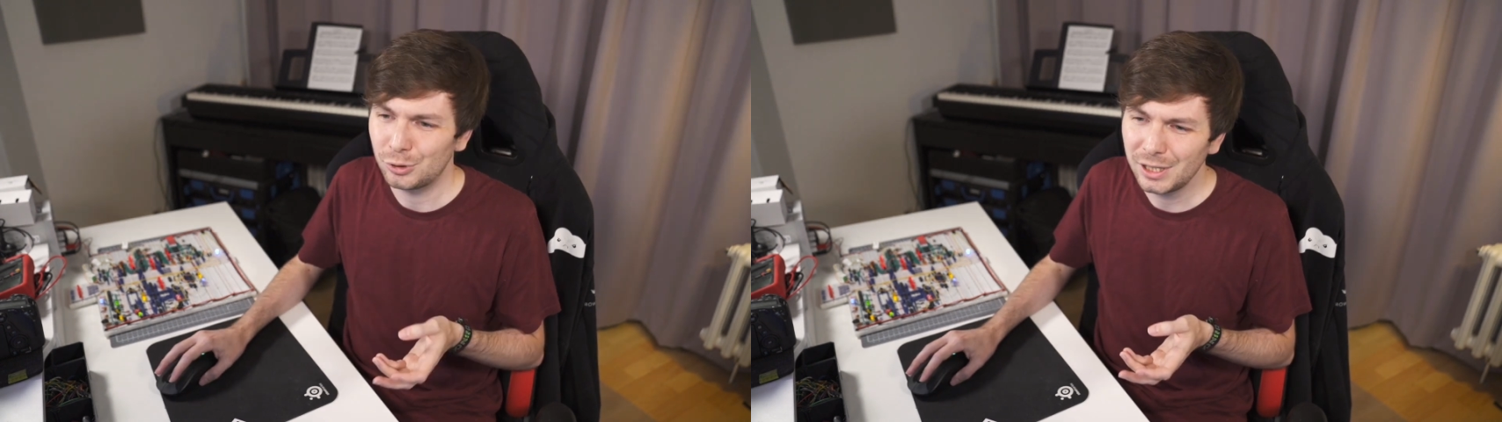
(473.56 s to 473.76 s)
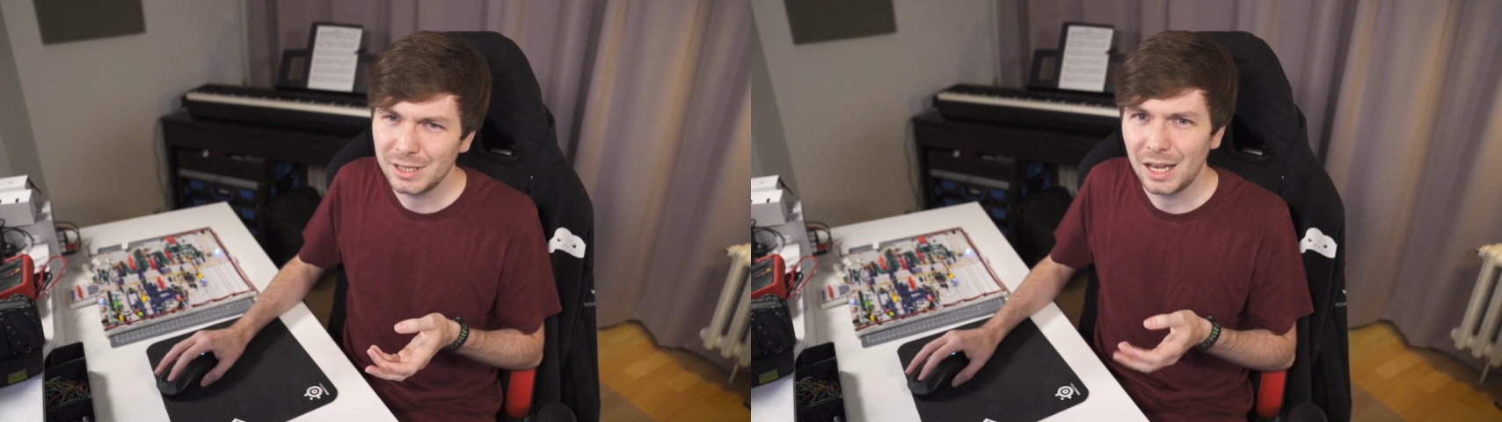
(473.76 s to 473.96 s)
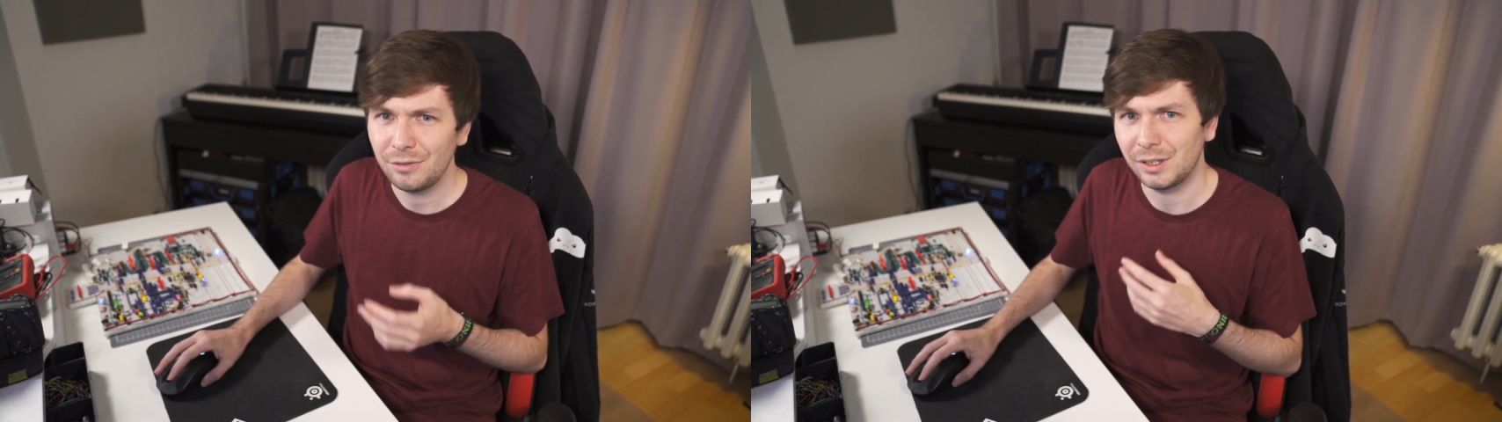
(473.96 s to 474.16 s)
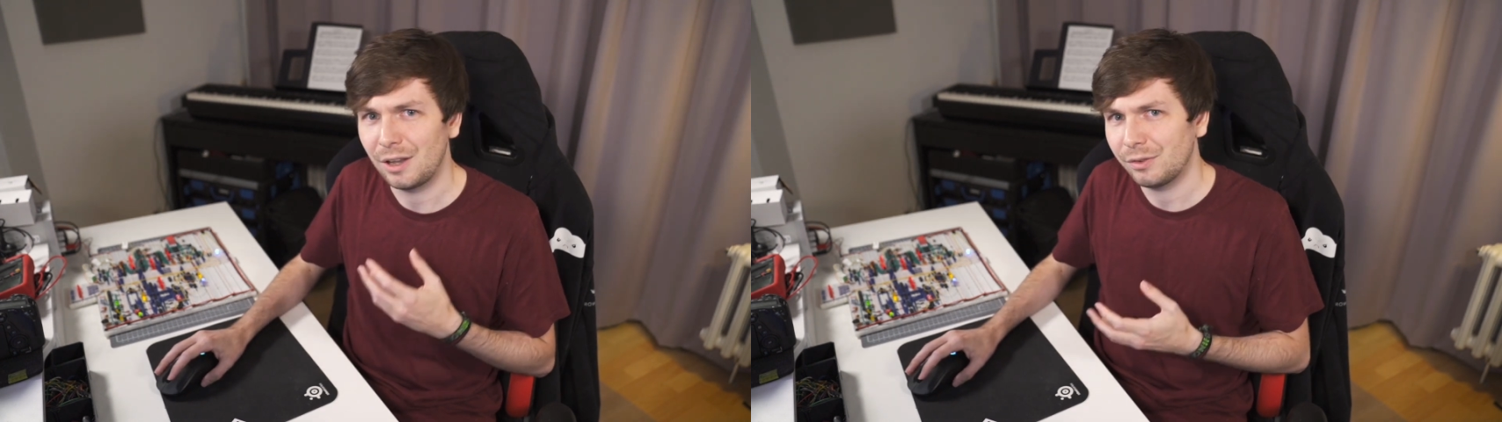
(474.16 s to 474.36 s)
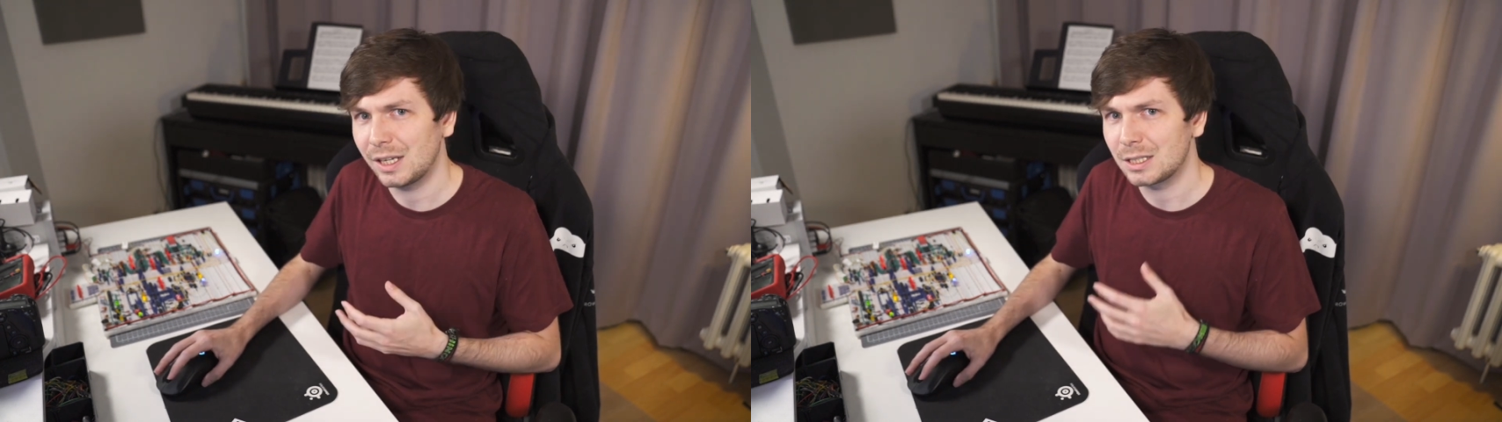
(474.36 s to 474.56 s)
Printf and
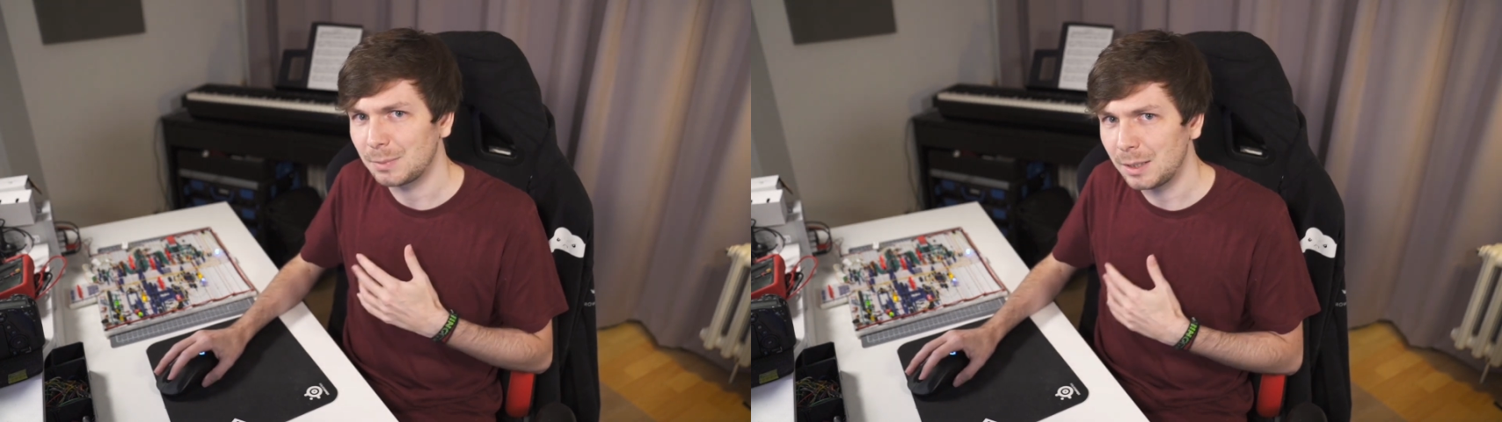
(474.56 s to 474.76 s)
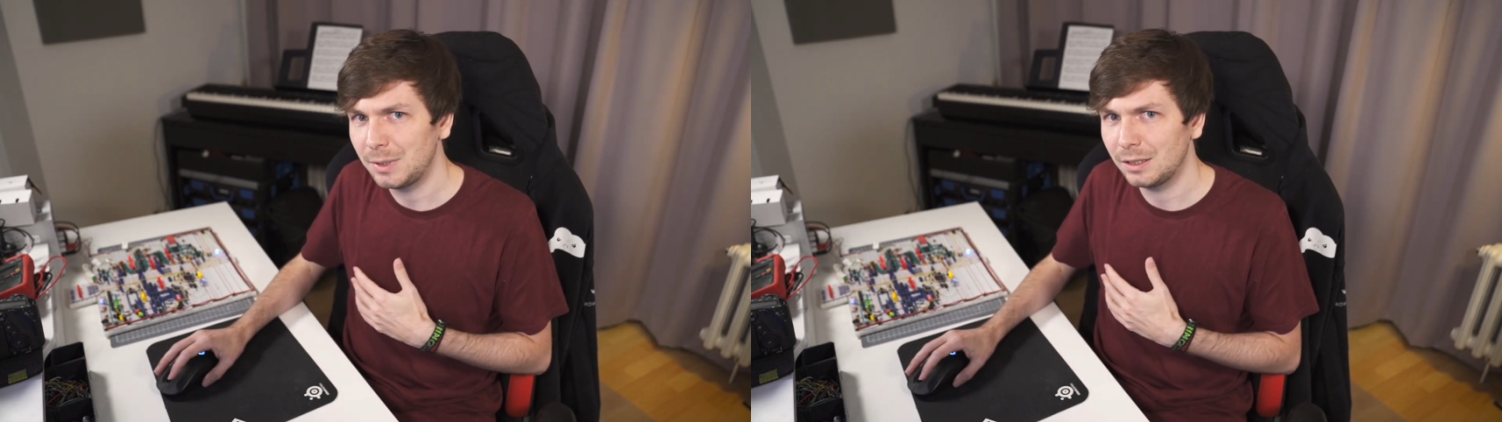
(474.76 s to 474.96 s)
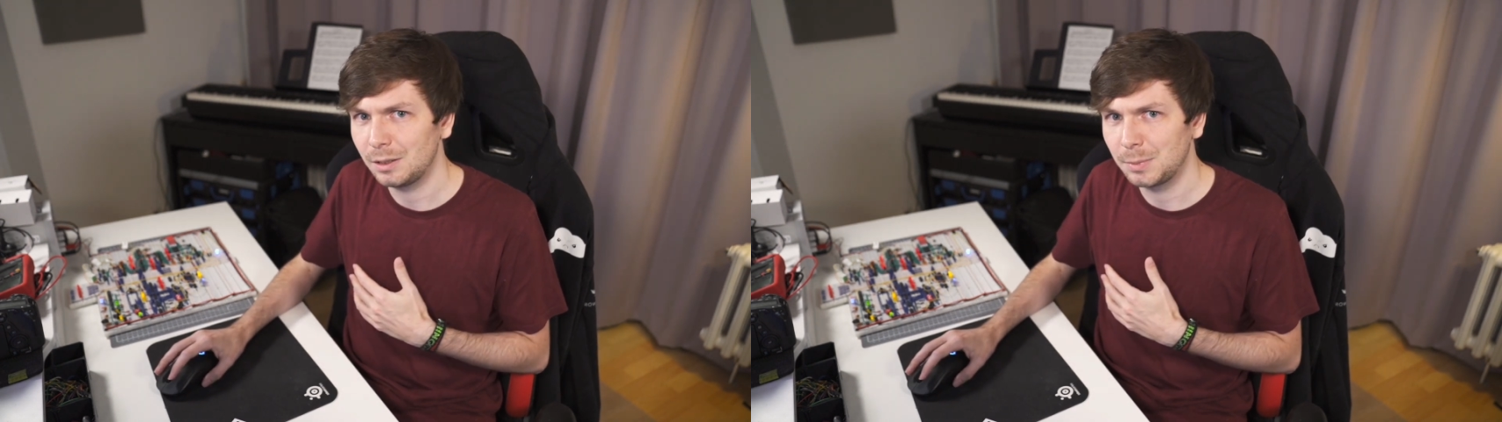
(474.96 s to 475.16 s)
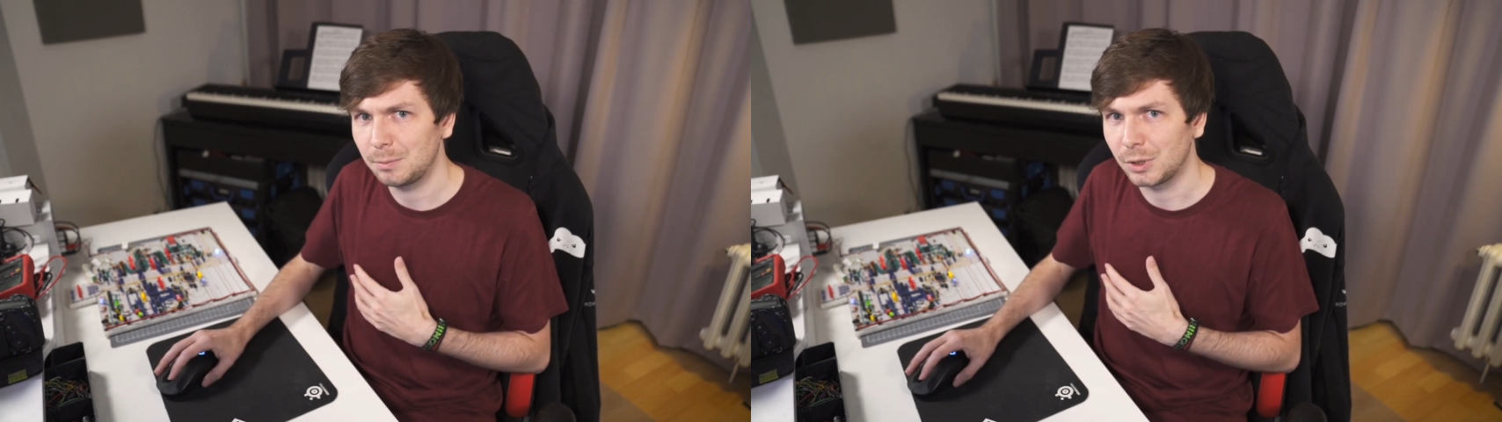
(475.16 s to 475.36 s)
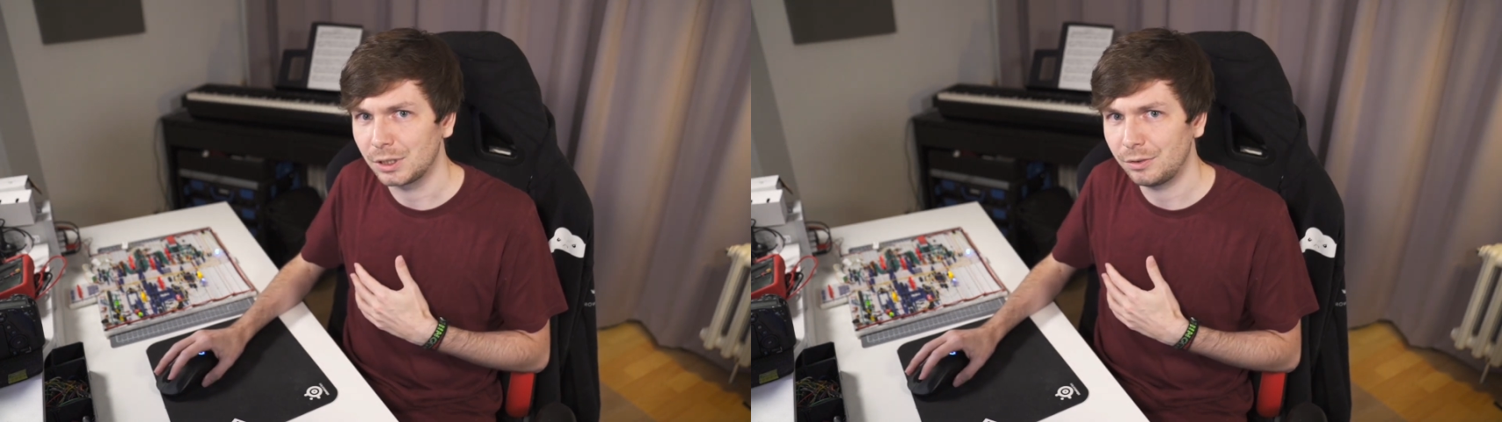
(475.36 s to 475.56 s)
fgets might be a little
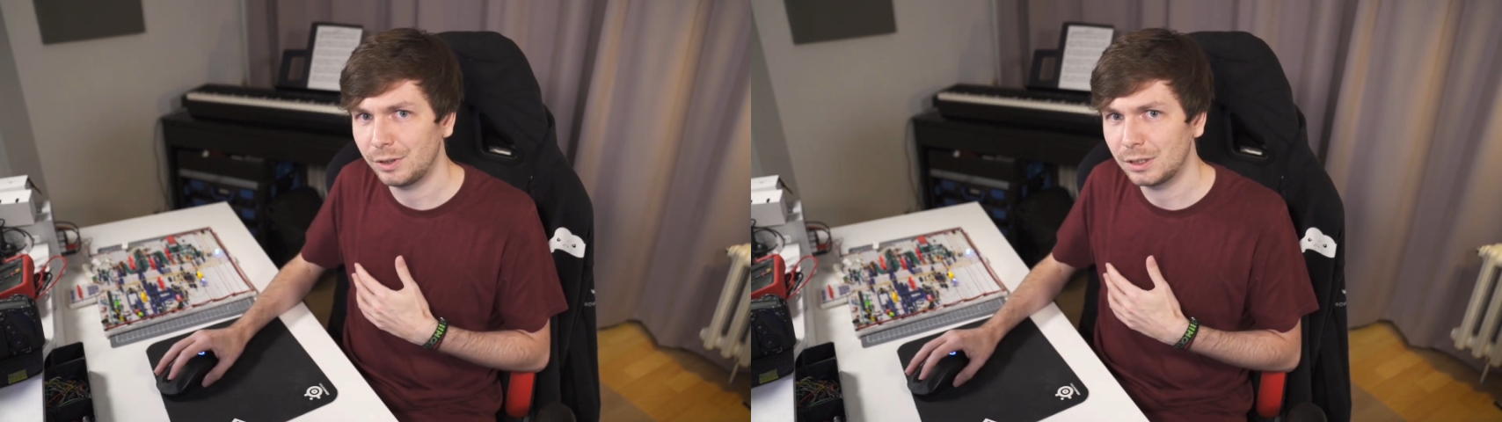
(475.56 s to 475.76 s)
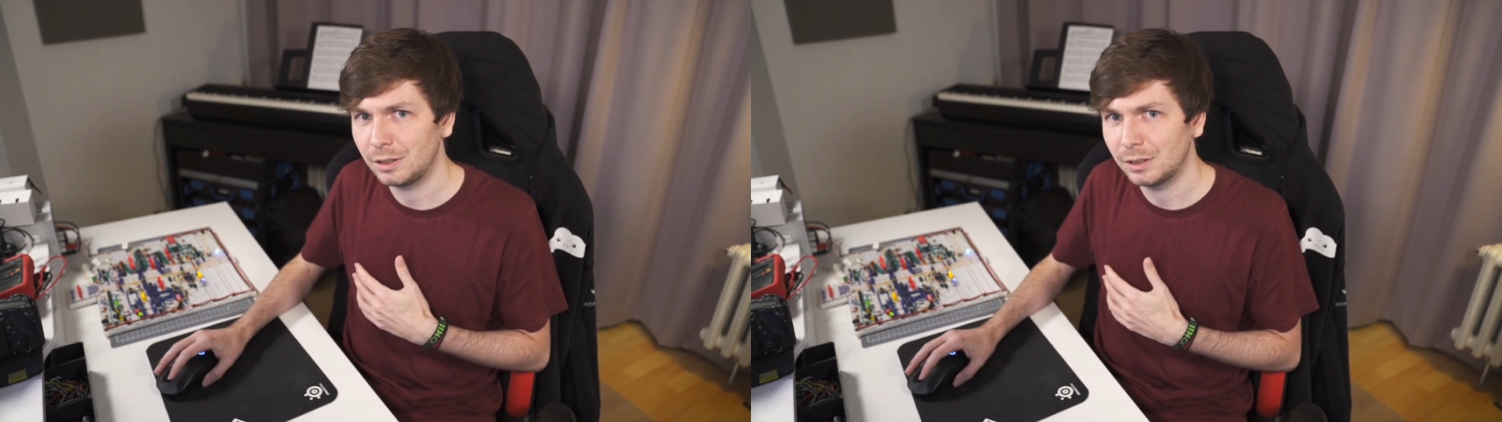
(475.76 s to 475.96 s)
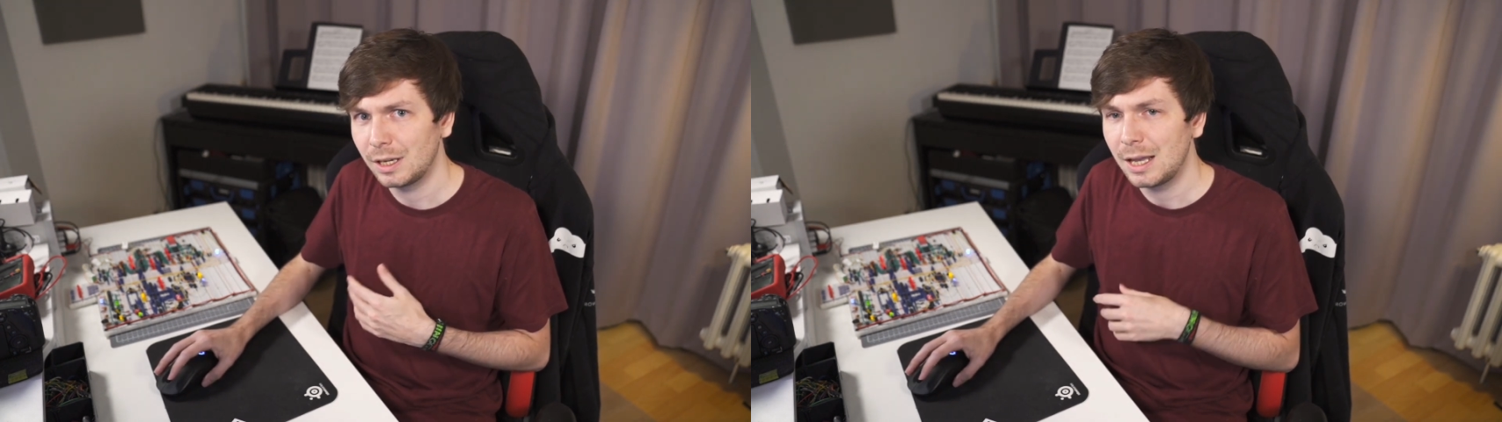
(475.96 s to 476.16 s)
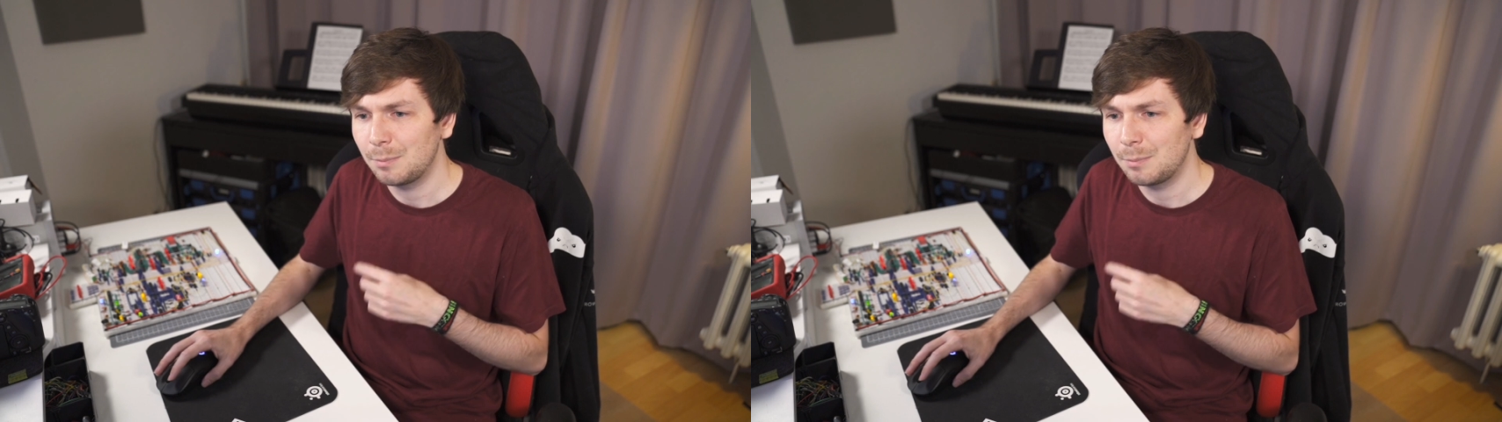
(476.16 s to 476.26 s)
bit more difficult,